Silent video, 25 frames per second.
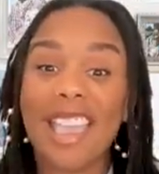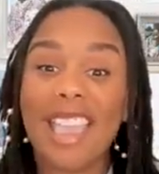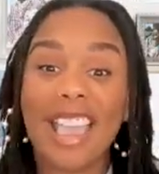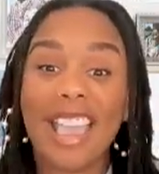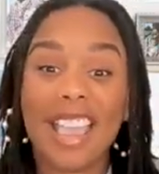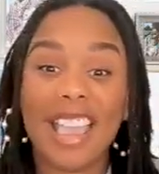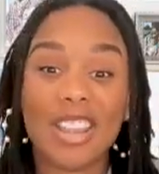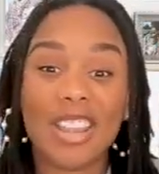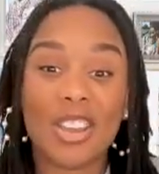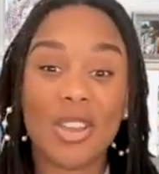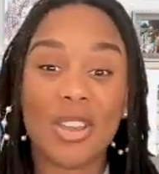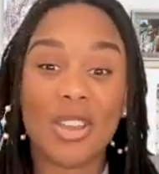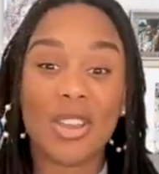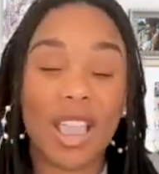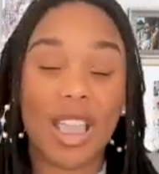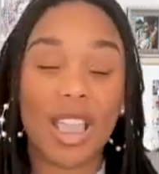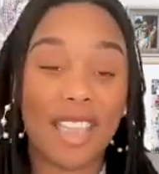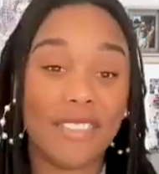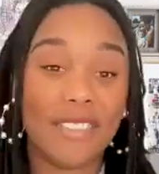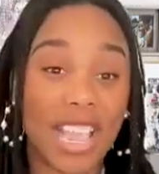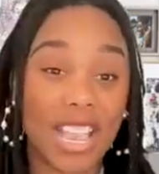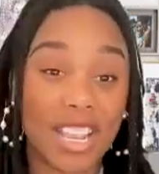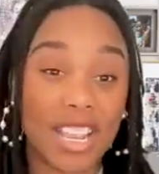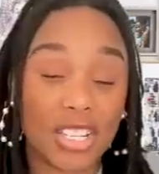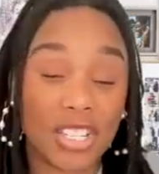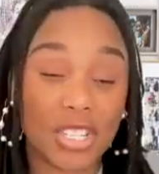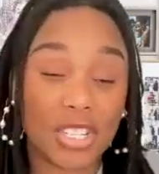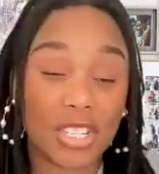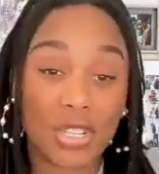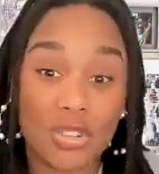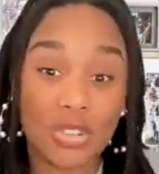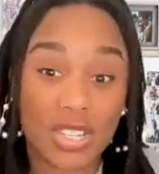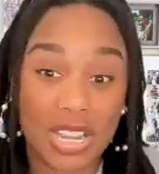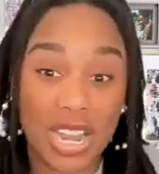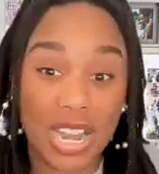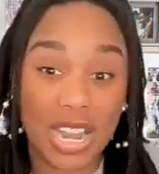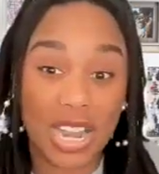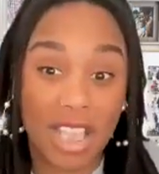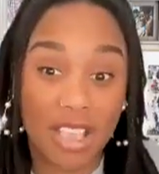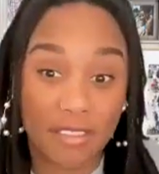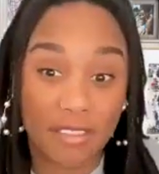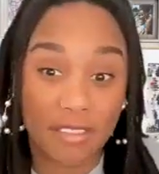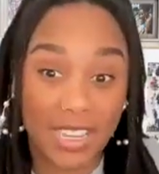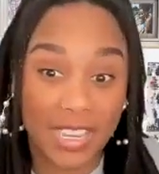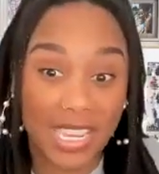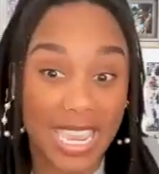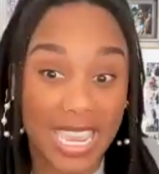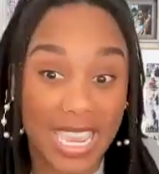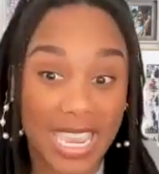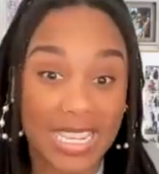I know I've got 2 Gen Alpha
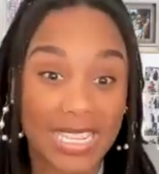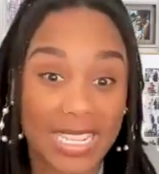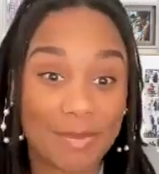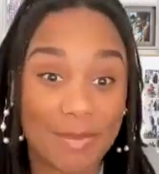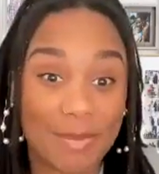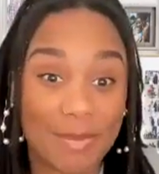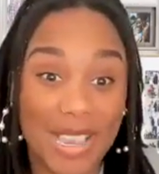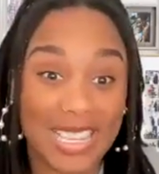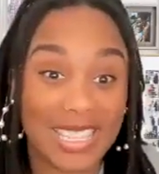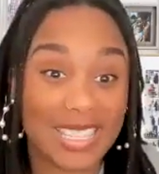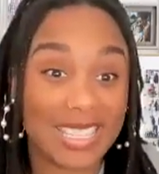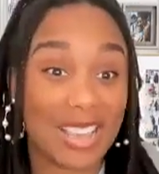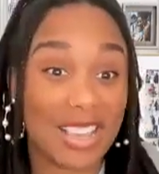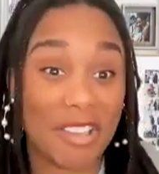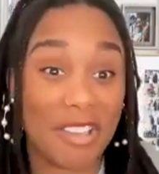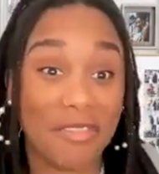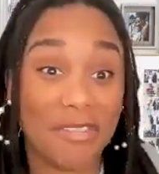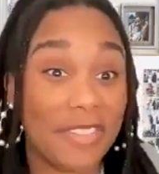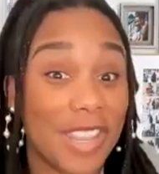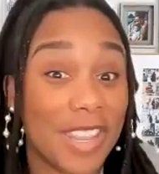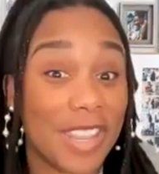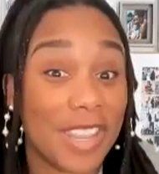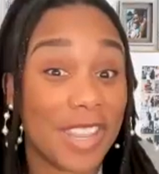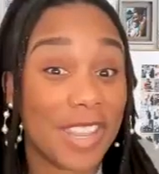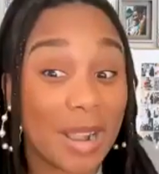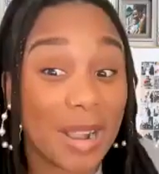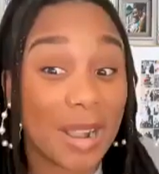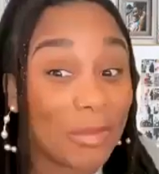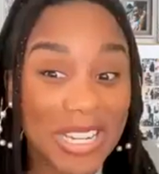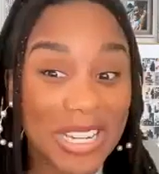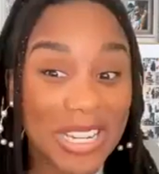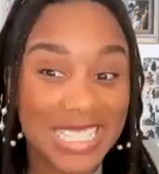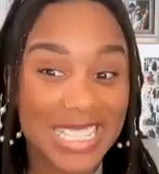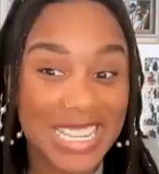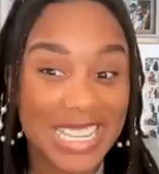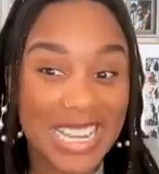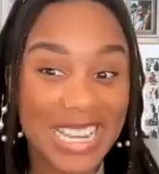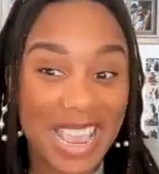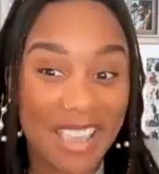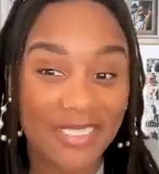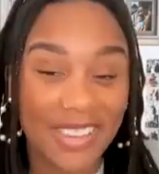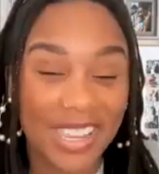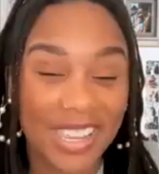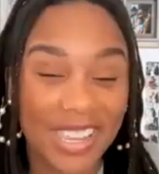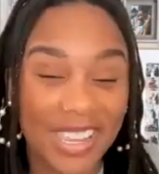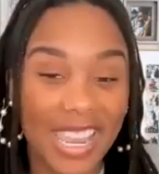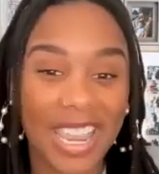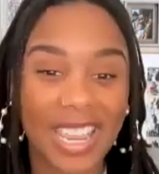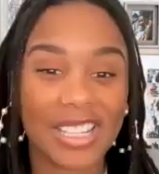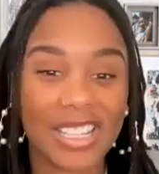kids myself that I'm learning to
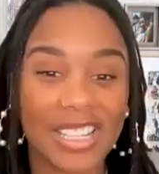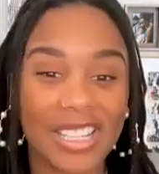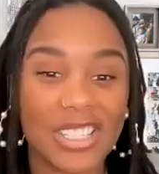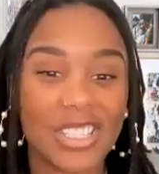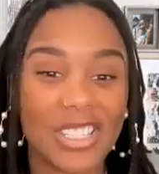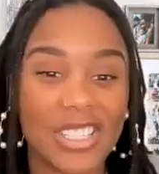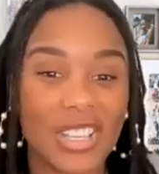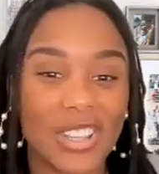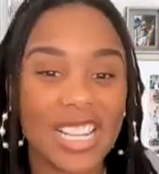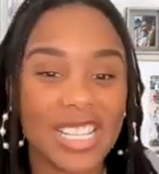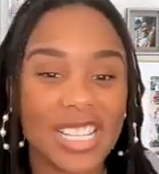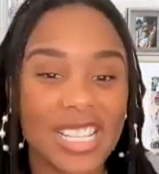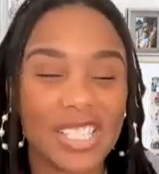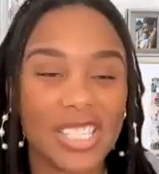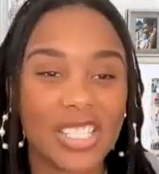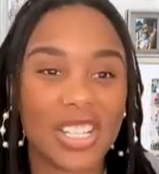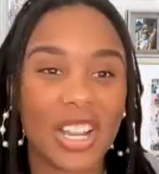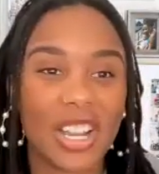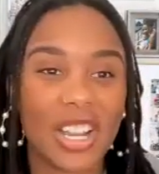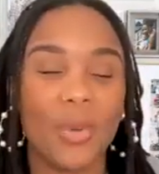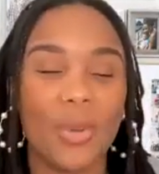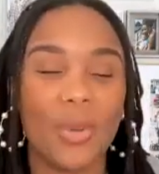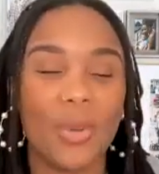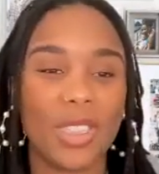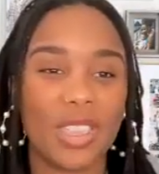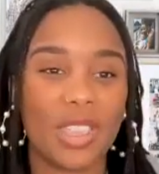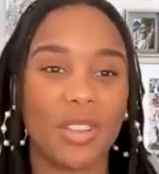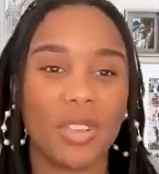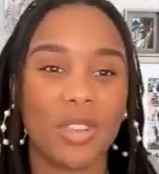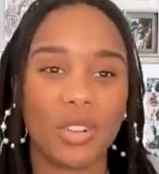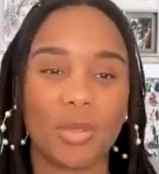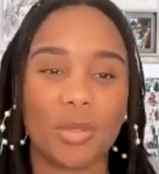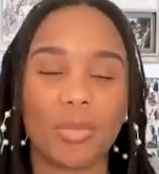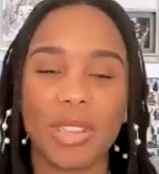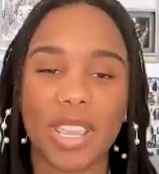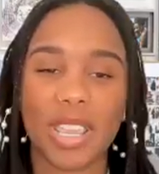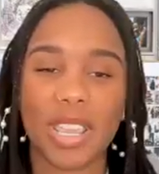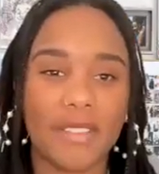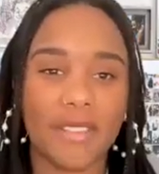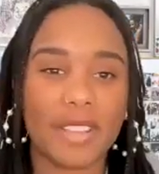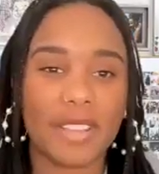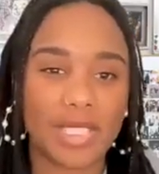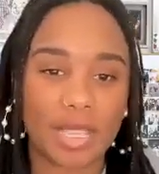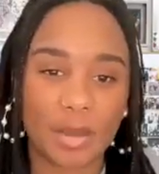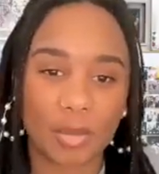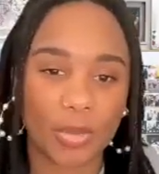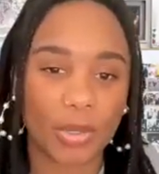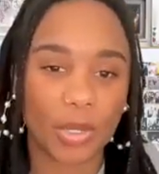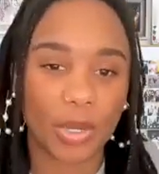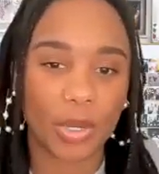navigate. So let's start with a little bit of a
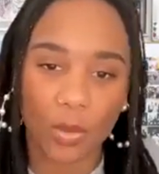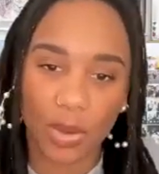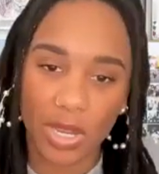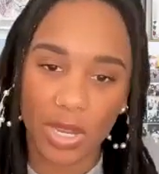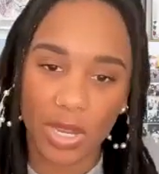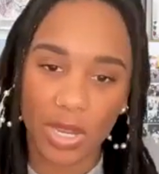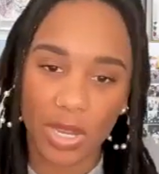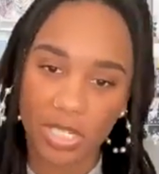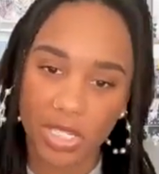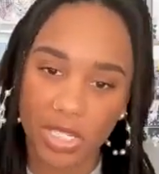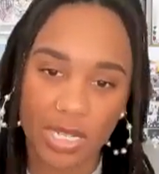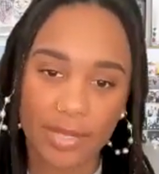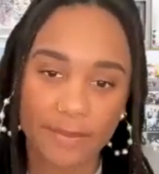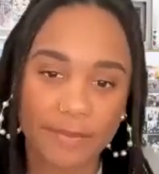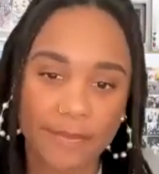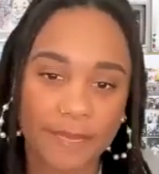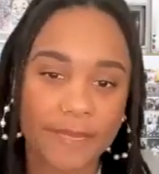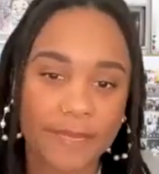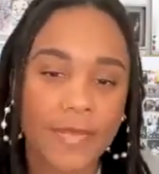simpler question.